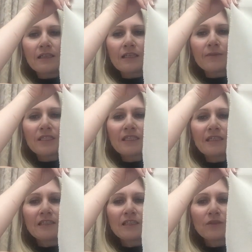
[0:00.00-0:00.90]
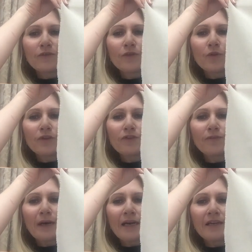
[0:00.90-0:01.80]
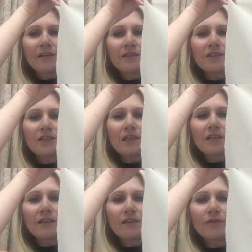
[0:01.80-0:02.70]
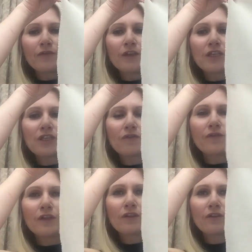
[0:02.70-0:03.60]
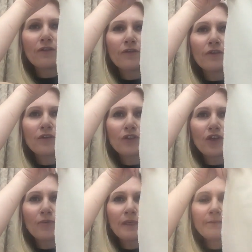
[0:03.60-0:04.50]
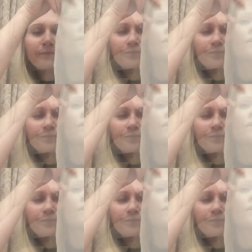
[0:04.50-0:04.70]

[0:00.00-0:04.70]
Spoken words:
I started this on 4th of May this year and finished 5th of October.